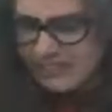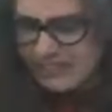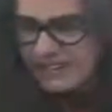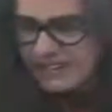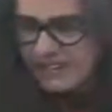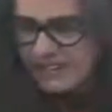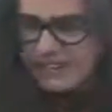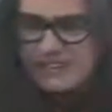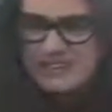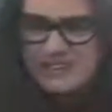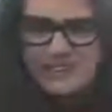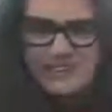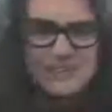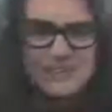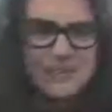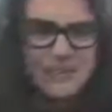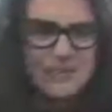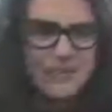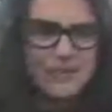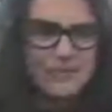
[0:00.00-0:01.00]
think
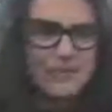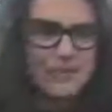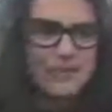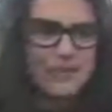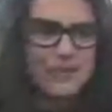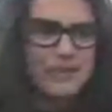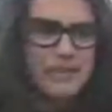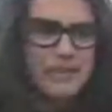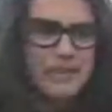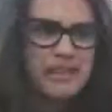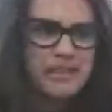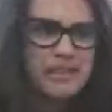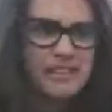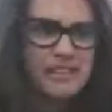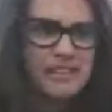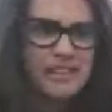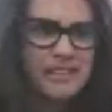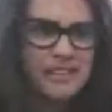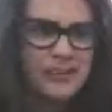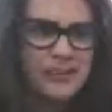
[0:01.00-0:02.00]
those are some of the big
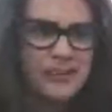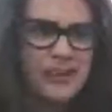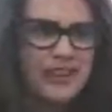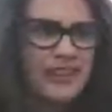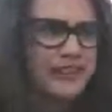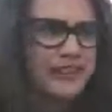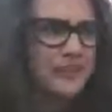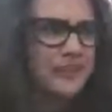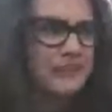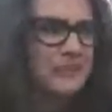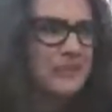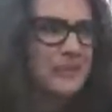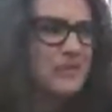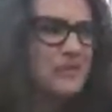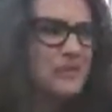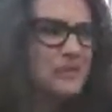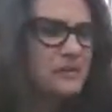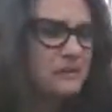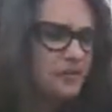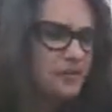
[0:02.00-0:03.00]
things, right? And some of
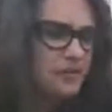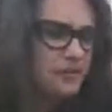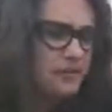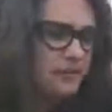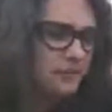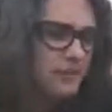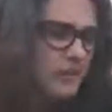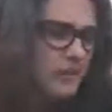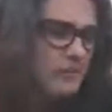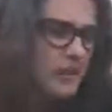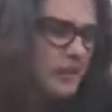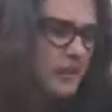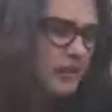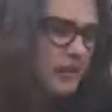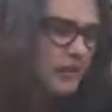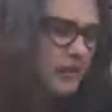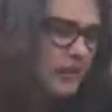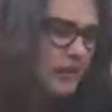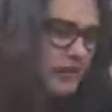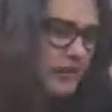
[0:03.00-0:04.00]
those seem
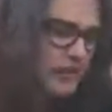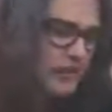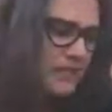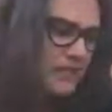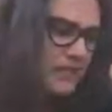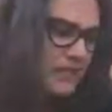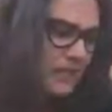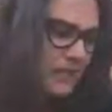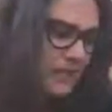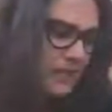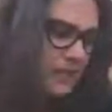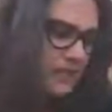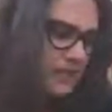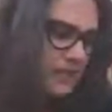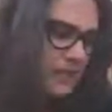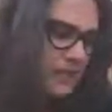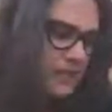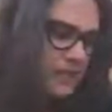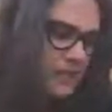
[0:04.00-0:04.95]
like basic things.